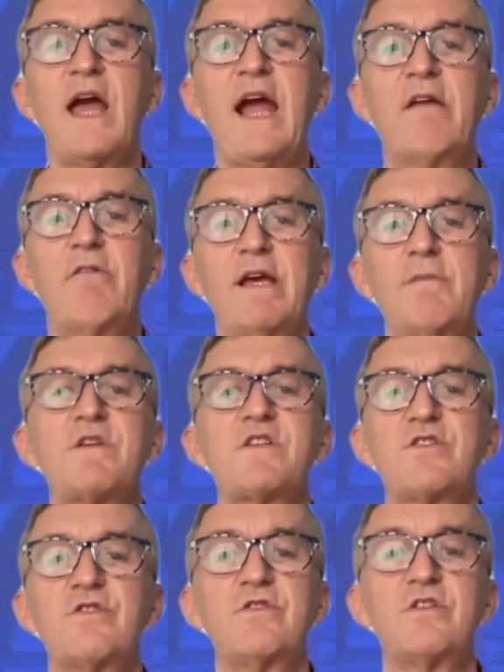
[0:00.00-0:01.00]
Our aim is
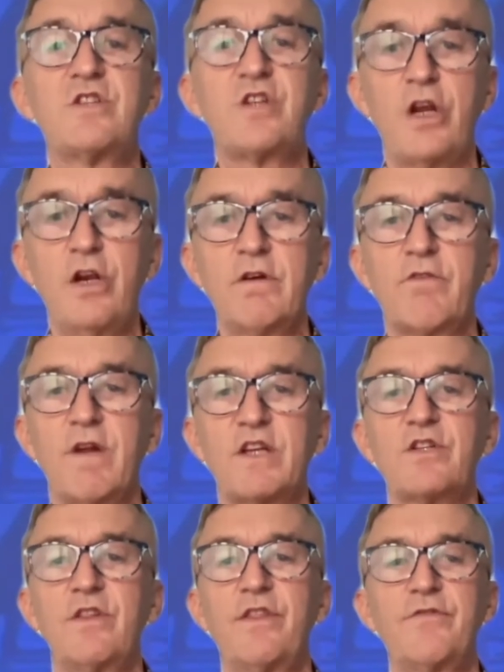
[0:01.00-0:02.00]
to deter
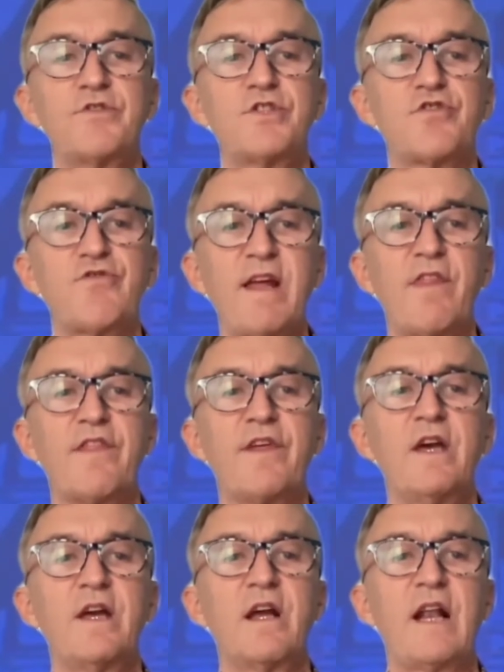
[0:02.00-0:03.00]
aggression through strength,
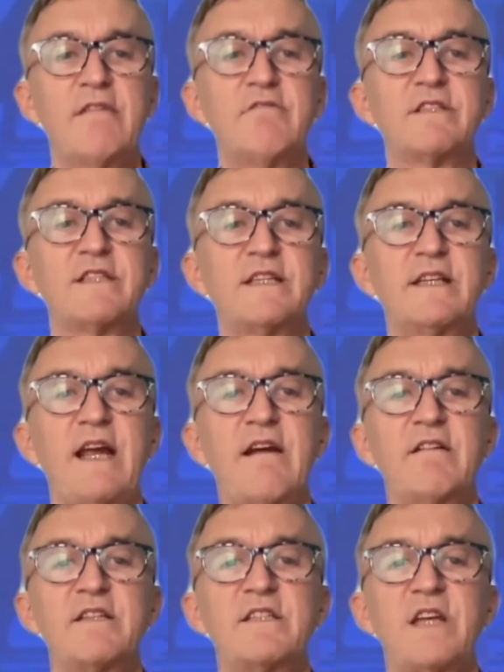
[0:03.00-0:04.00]
clarity in our
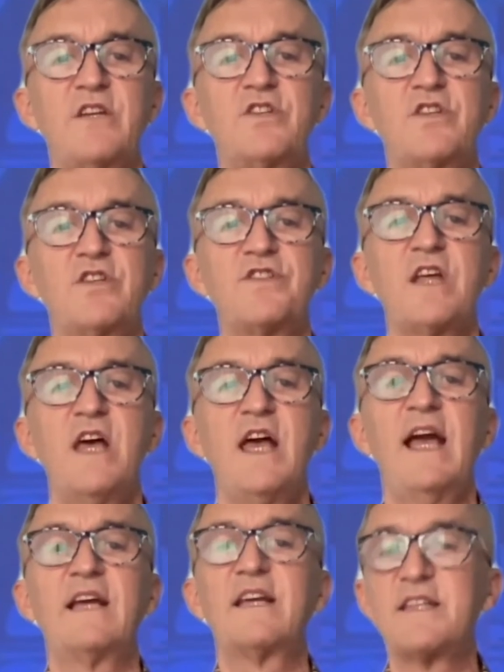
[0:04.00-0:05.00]
intentions,
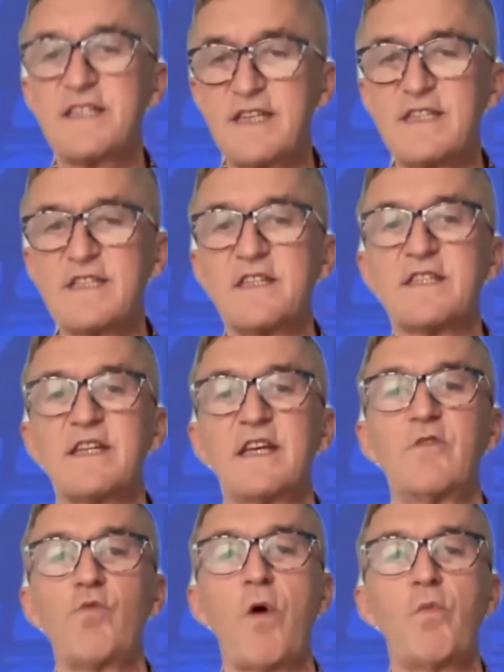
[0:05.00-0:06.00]
and consistency
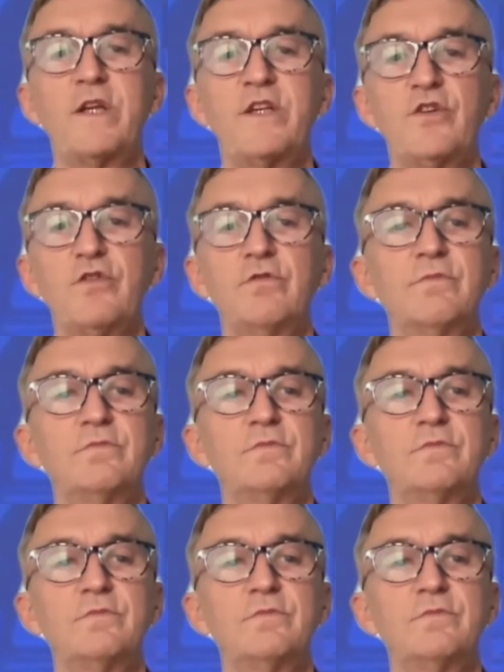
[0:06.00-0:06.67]
in what we do.